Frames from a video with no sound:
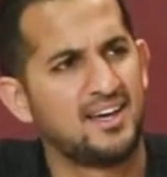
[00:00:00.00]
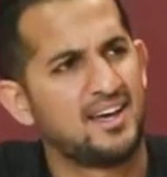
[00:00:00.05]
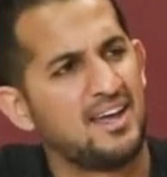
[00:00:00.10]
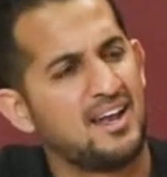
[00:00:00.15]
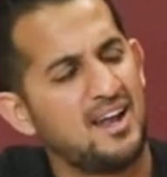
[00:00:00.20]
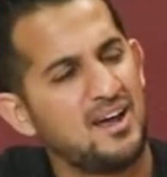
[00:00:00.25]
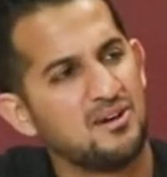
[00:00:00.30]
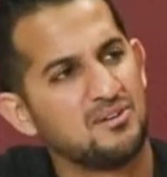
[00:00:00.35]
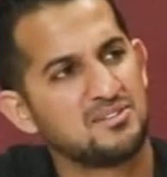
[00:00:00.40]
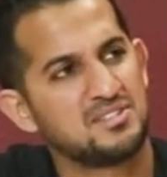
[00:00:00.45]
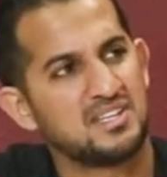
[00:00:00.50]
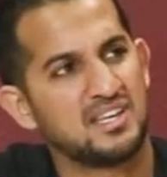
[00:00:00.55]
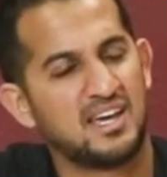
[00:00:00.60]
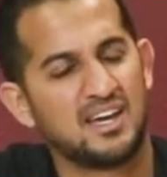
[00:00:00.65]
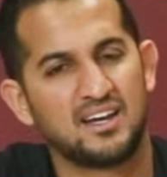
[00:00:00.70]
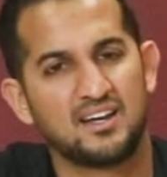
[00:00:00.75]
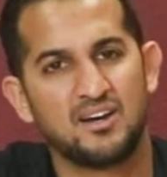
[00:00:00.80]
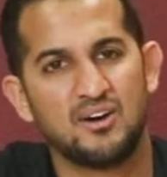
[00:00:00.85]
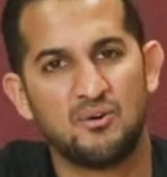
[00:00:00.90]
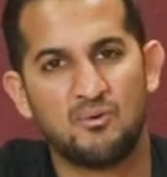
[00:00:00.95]
And I was
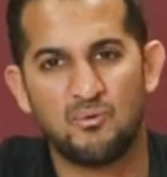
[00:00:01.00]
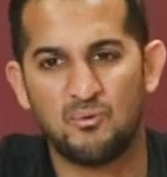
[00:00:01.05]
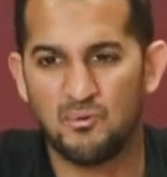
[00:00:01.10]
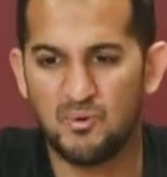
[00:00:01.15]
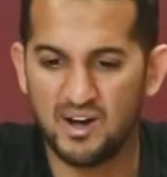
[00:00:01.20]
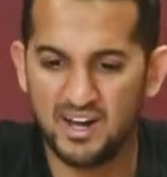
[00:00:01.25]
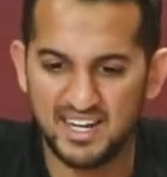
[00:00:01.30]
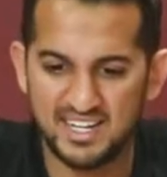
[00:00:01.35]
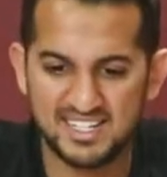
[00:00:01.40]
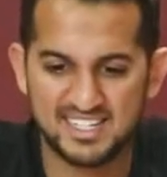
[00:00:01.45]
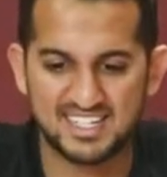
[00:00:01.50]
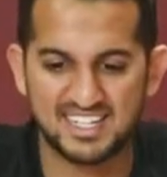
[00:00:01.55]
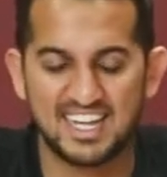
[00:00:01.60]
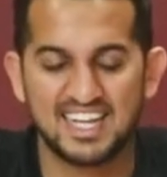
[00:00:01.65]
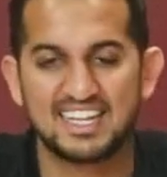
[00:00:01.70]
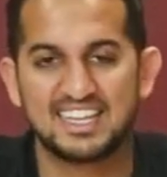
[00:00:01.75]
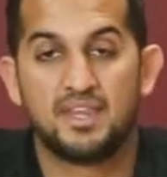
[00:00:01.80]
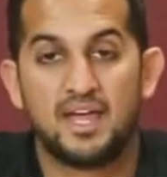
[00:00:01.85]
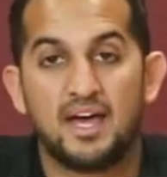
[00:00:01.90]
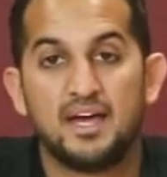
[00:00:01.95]
like, what?
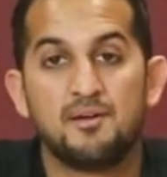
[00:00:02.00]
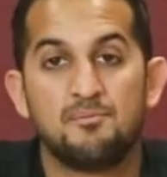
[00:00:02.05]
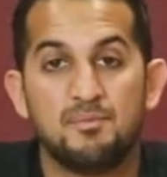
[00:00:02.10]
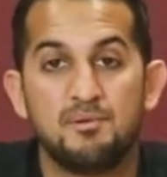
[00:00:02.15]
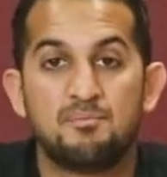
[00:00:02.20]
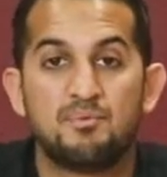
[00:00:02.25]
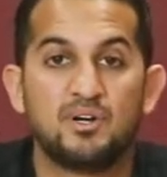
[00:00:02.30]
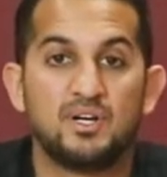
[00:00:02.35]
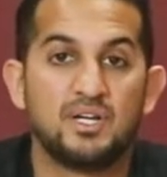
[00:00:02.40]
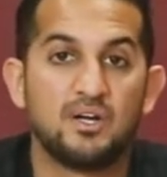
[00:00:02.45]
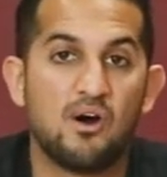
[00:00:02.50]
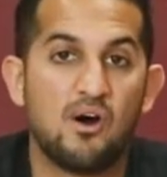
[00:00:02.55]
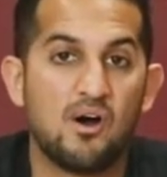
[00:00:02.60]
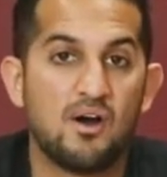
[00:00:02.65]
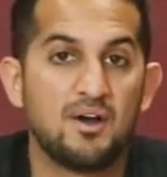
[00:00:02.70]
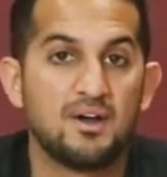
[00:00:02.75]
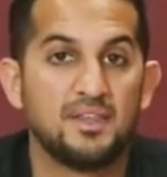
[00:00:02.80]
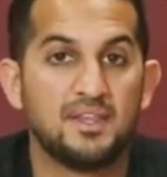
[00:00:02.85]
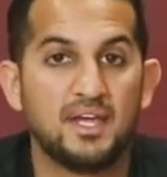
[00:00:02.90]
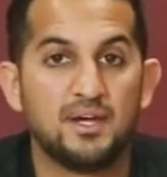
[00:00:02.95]
Like, that hit me pretty
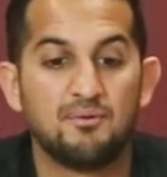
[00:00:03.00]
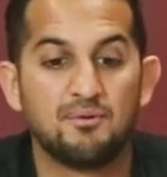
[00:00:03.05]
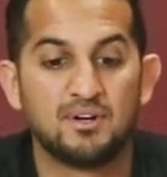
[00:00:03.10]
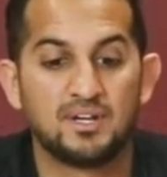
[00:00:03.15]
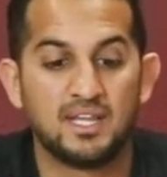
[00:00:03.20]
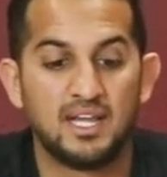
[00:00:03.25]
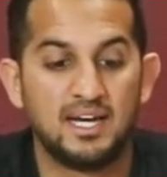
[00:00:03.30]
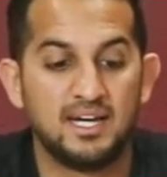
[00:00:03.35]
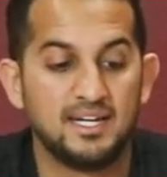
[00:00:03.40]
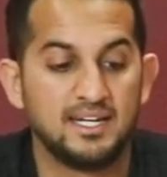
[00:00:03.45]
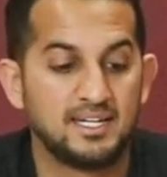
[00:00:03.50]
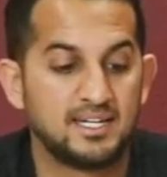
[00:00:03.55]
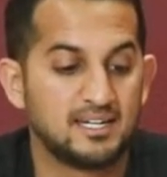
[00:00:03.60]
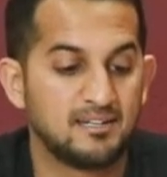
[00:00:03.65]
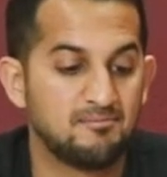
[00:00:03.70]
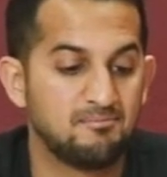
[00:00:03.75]
hard. They were like,